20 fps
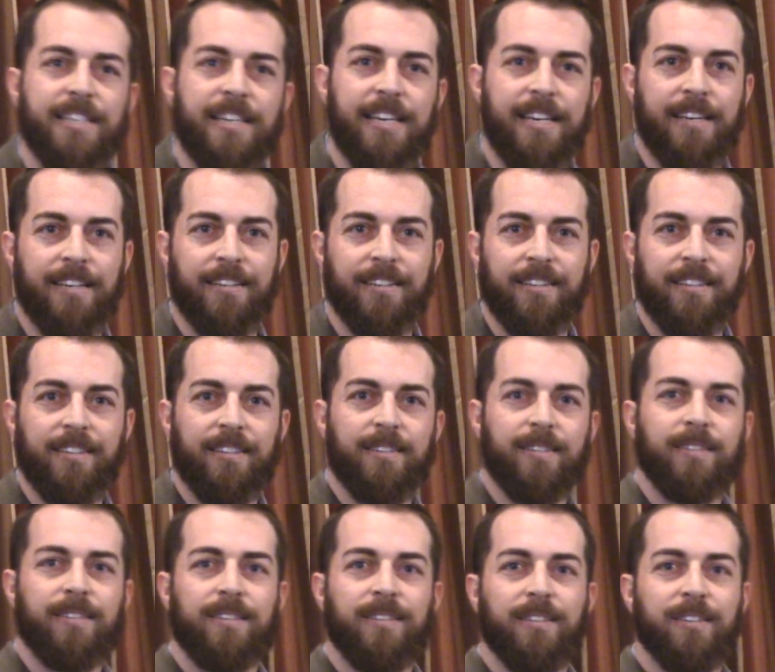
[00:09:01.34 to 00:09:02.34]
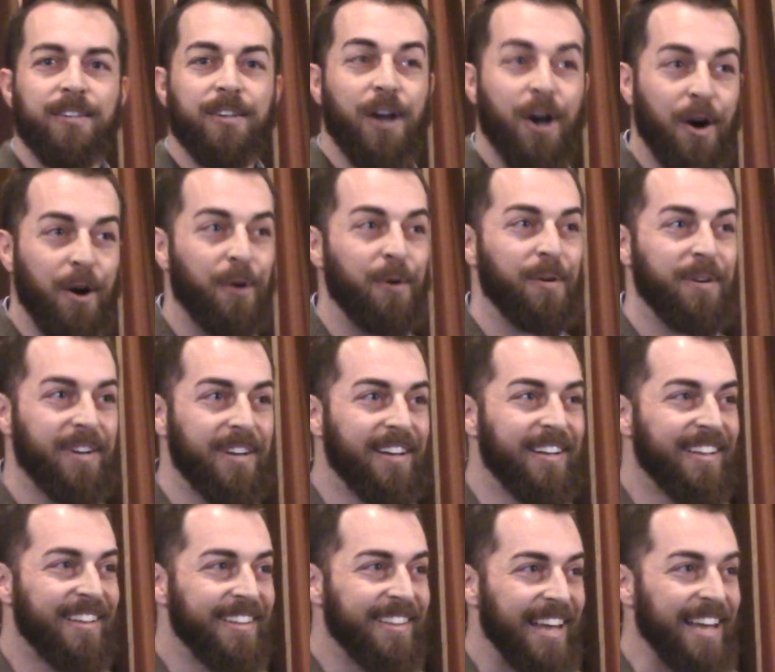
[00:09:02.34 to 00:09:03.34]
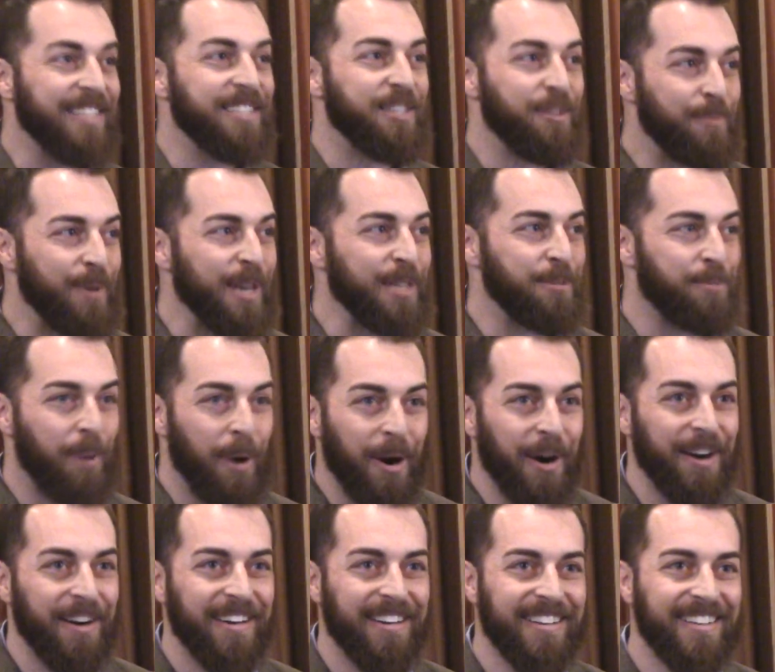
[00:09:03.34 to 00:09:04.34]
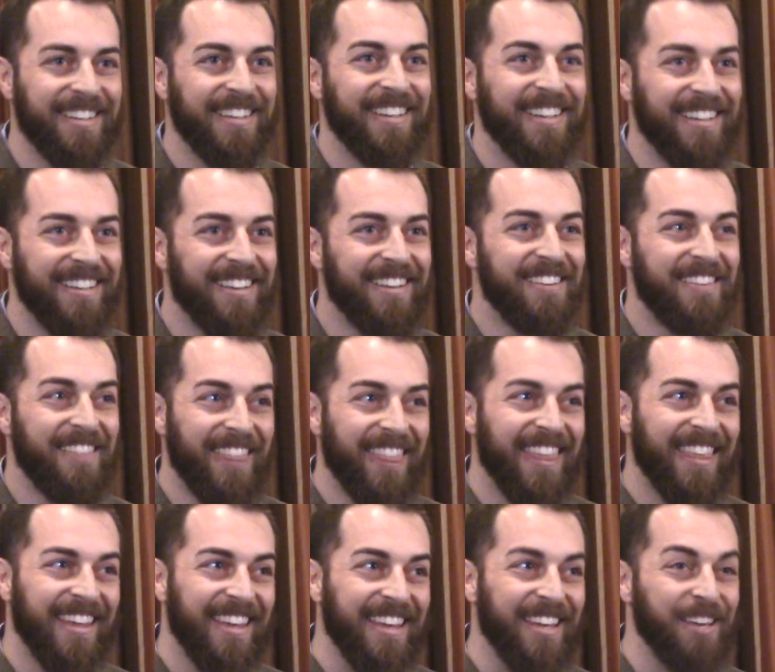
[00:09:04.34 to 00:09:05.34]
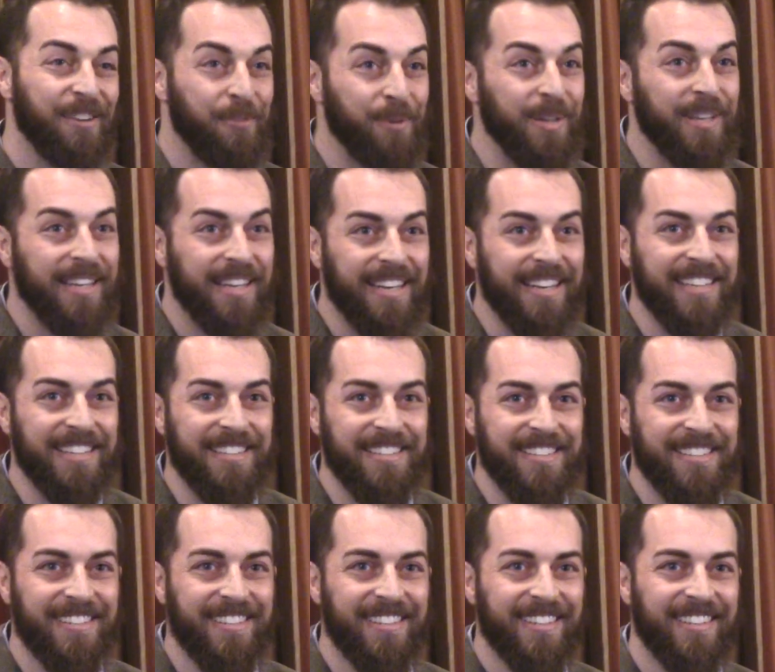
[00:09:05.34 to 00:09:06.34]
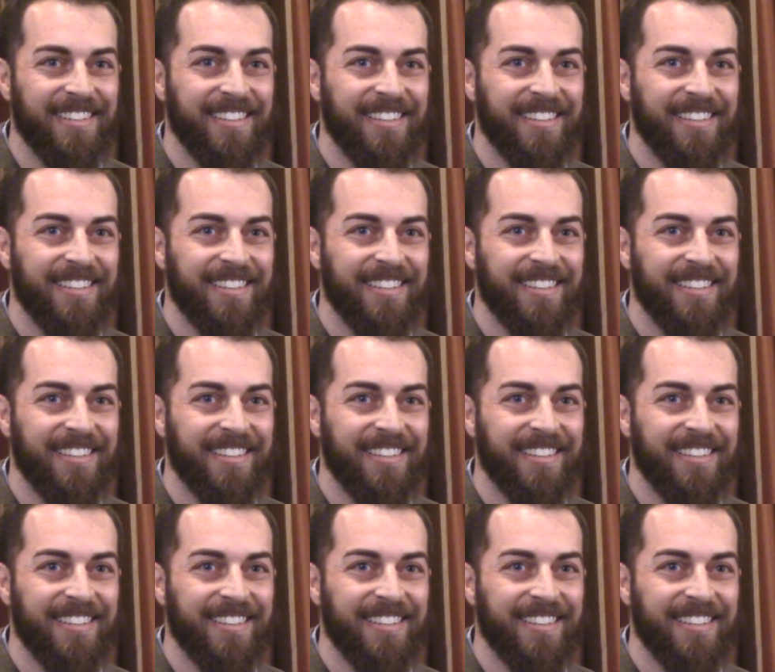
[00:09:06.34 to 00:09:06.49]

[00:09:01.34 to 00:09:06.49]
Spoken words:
easy. No, that's the best part. It really is.